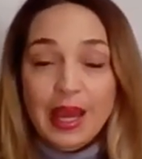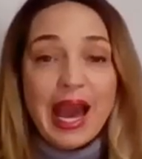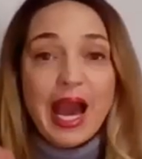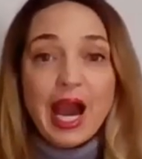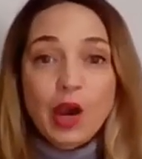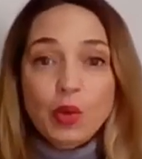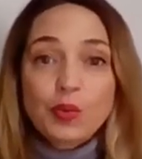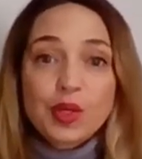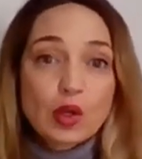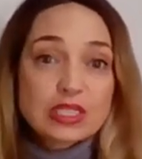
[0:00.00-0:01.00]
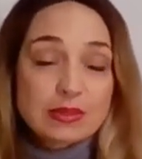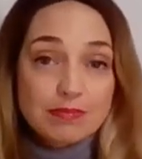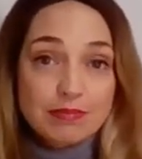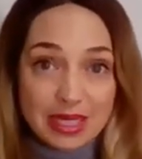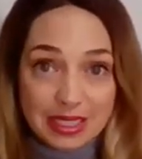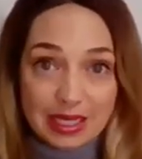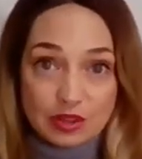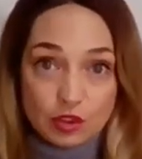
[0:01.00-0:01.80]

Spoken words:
How are we going to mitigate